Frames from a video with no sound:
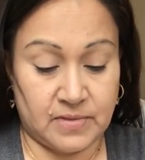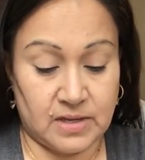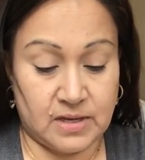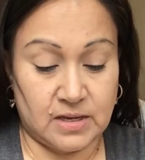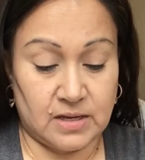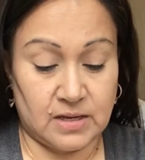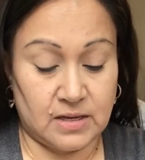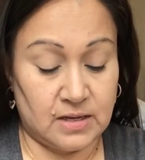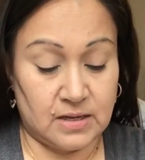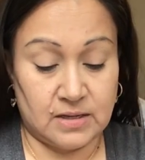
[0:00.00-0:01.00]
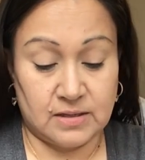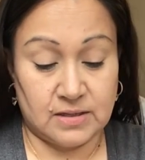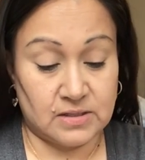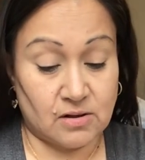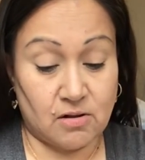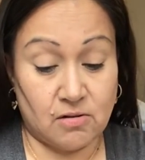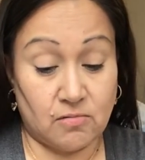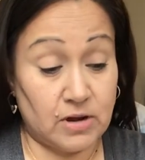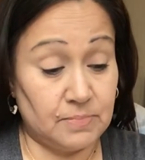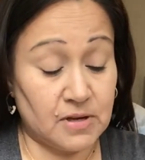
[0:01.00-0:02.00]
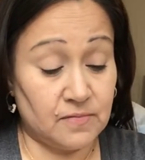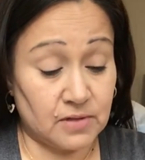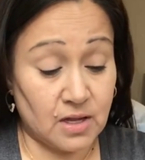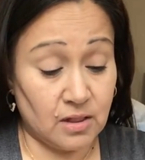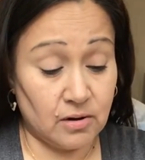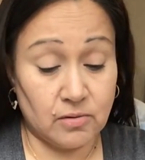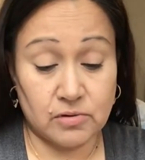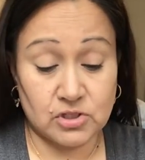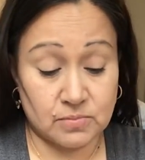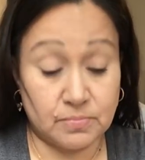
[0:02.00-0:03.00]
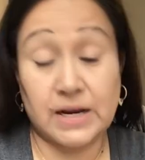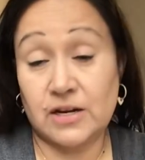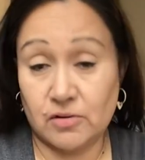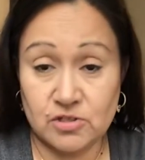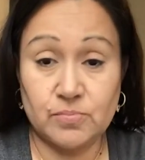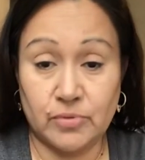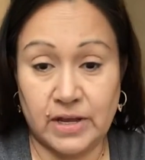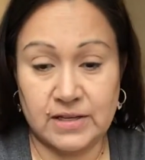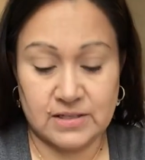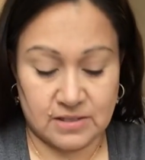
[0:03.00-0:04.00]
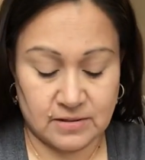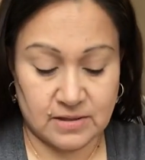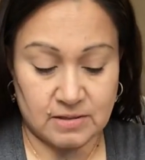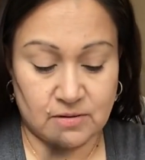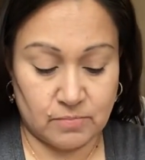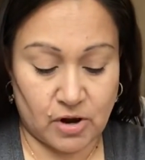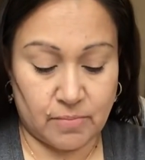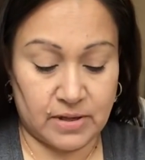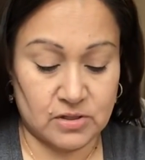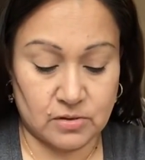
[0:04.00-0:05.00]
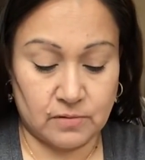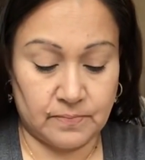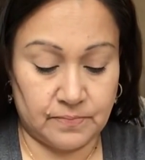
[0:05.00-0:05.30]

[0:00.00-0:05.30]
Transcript: And it's all wiped off the color, but I know it's brunette, their brow pencil.